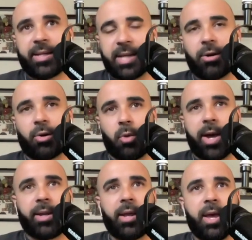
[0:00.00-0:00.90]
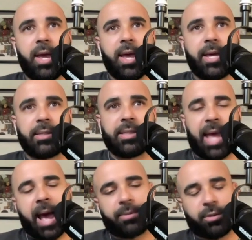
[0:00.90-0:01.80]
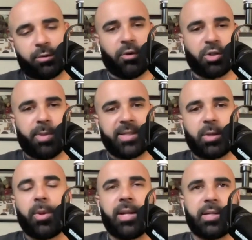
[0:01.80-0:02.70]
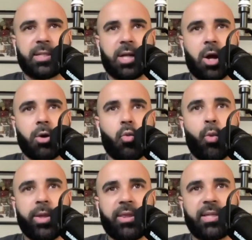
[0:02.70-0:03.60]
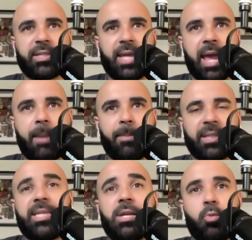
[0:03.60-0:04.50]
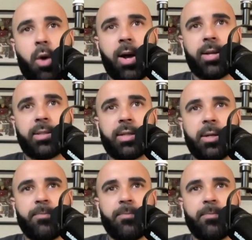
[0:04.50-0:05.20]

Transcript: And Derrick White is the absolute first place that we need to start with this game because he was